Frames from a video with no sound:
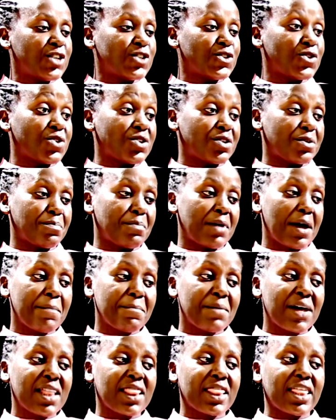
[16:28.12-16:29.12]
So
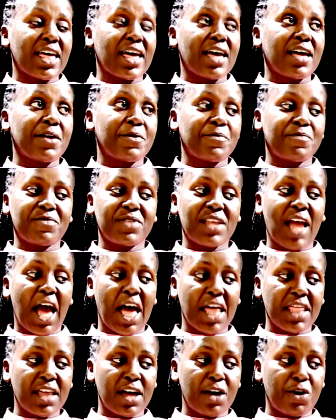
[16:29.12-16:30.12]
remember the
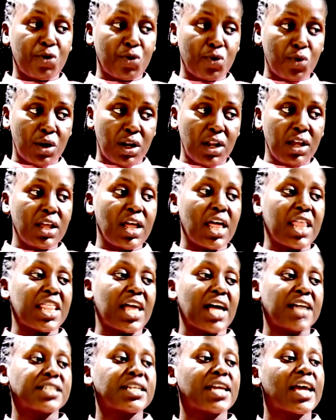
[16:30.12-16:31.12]
other rule
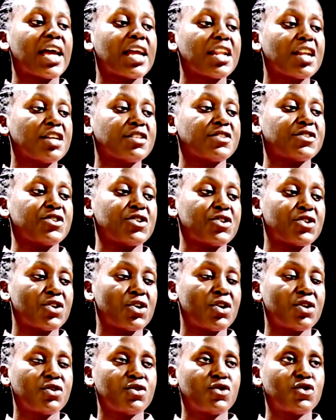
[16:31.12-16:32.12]
that any
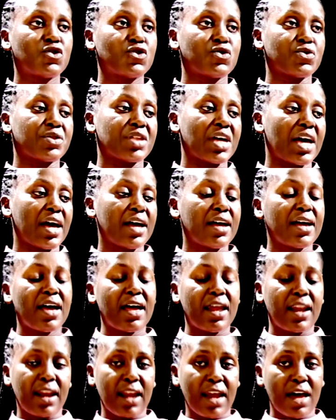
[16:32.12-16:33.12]
0 to the
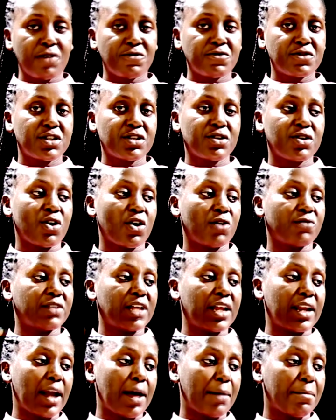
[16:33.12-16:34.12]
left of
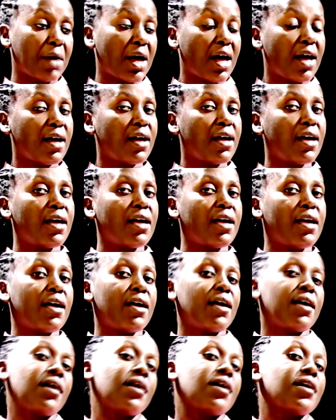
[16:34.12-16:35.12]
the number
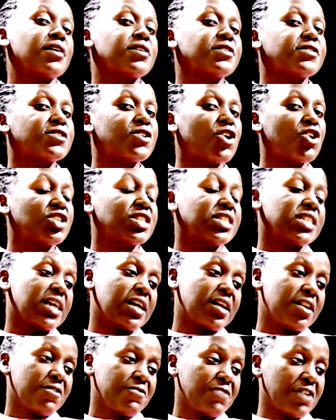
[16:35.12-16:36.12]
is not
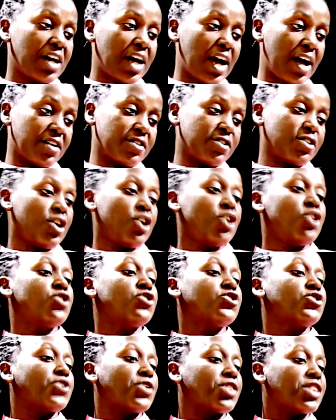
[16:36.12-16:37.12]
significant.
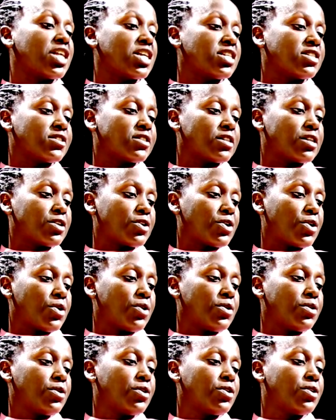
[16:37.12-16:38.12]
So this
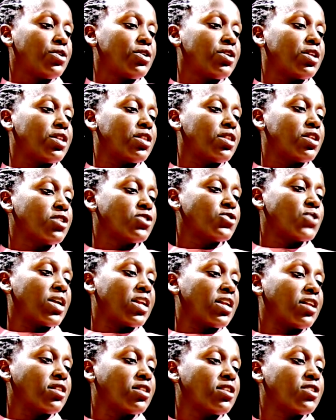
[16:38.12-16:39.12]
0, this one
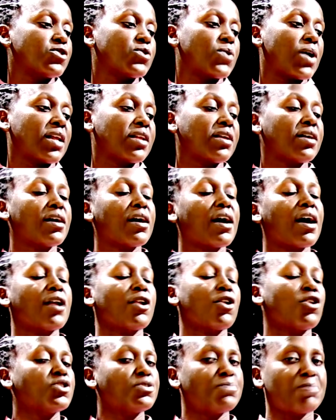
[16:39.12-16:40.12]
and this one
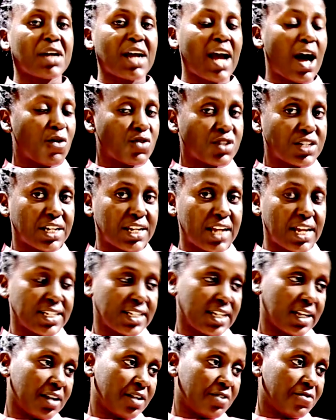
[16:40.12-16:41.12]
cannot be counted as
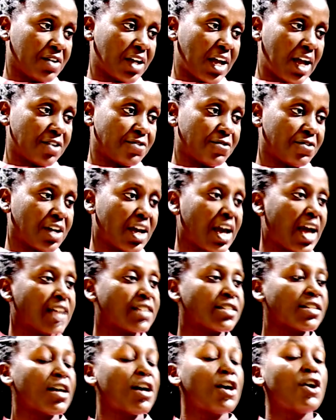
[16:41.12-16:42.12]
significant
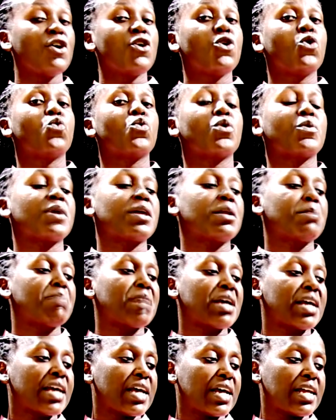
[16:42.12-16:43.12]
figures. We will
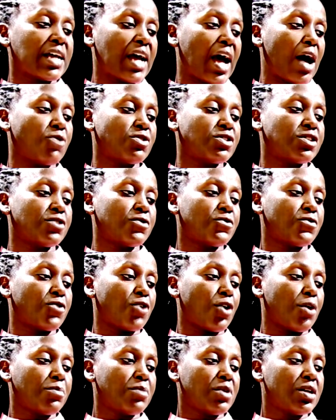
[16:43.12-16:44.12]
begin counting
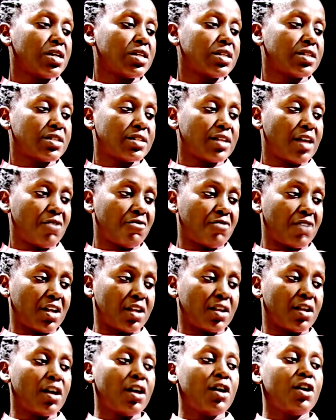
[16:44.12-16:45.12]
from
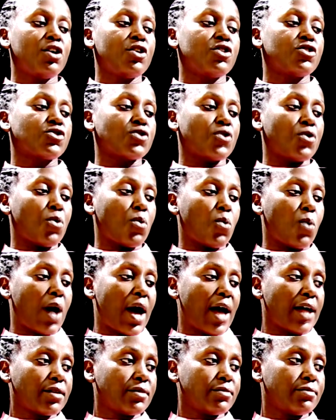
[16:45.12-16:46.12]
7. So
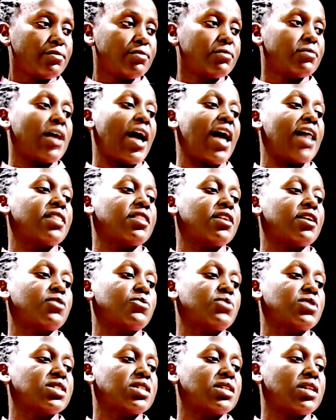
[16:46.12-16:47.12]
1 and
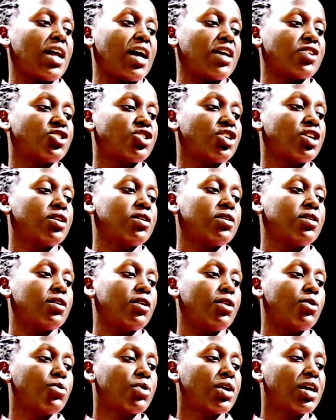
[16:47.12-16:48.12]
then we slash.
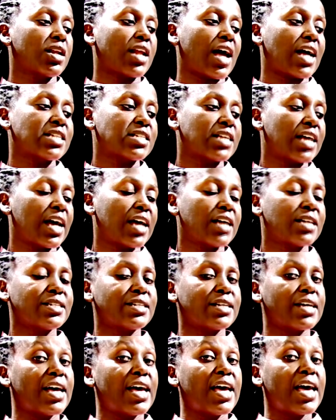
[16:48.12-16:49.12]
Looking at 8,
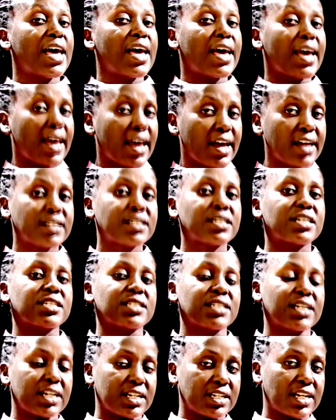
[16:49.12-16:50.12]
8 is
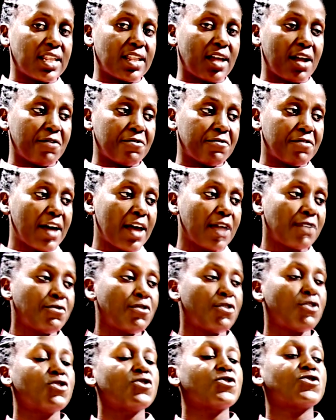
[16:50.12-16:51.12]
greater than 5,
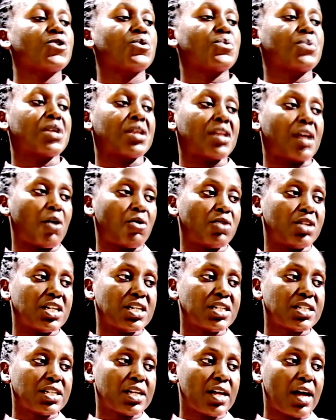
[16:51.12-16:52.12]
so we round
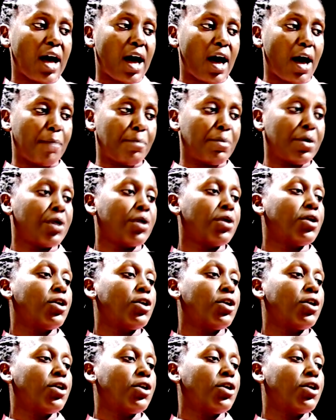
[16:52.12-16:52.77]
it up.